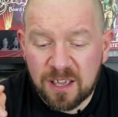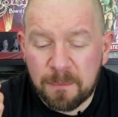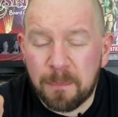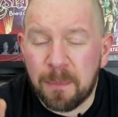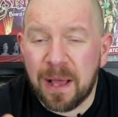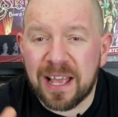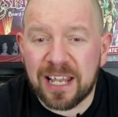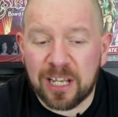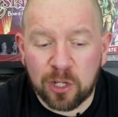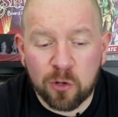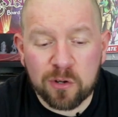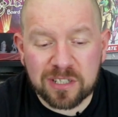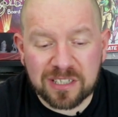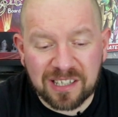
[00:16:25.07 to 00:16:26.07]
But it
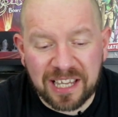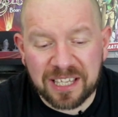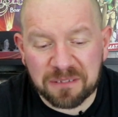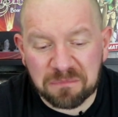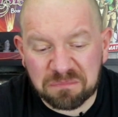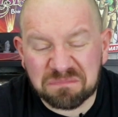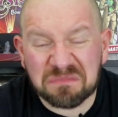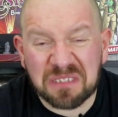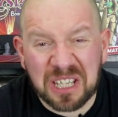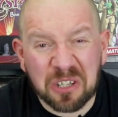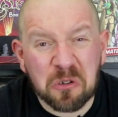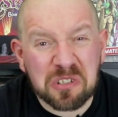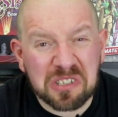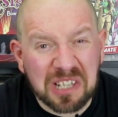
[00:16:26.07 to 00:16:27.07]
looks like
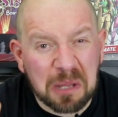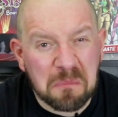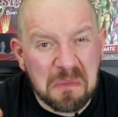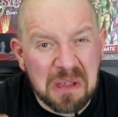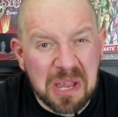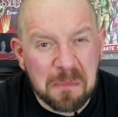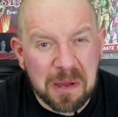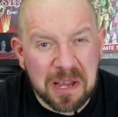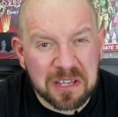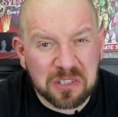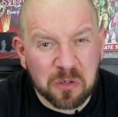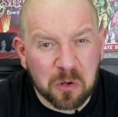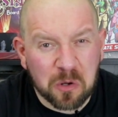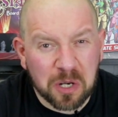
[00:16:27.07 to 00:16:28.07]
maybe it's
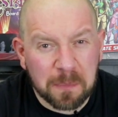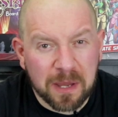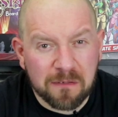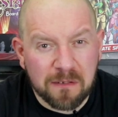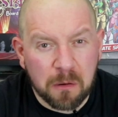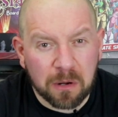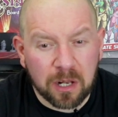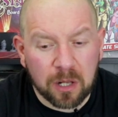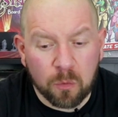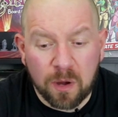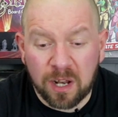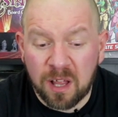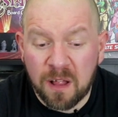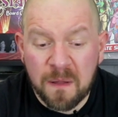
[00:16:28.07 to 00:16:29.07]
not going to be around a little while.